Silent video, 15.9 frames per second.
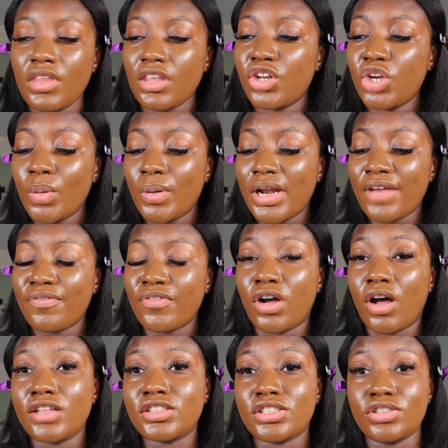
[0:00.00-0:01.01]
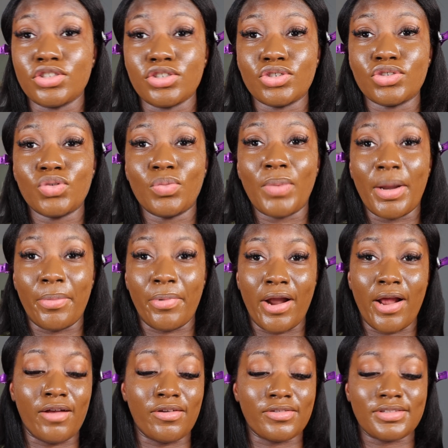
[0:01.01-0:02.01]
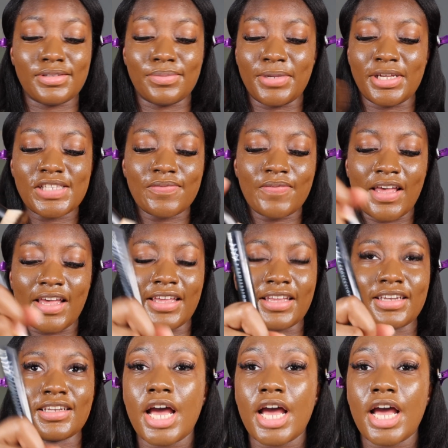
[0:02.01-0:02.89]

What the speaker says: You know what I forgot to do? My brows, but it's fine.